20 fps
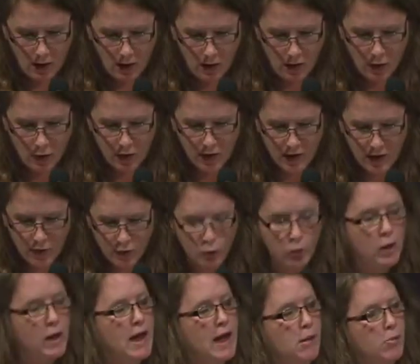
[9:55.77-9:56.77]
though they never
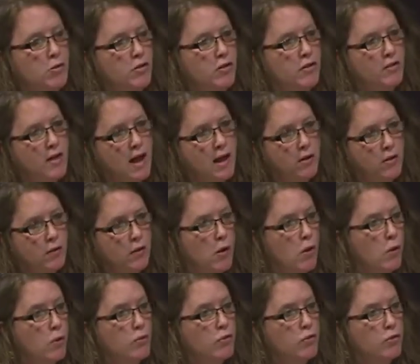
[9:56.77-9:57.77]
were able to tell her the
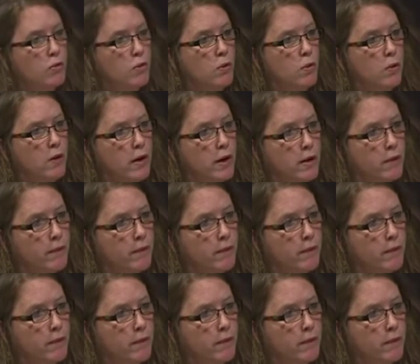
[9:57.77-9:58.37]
whole story.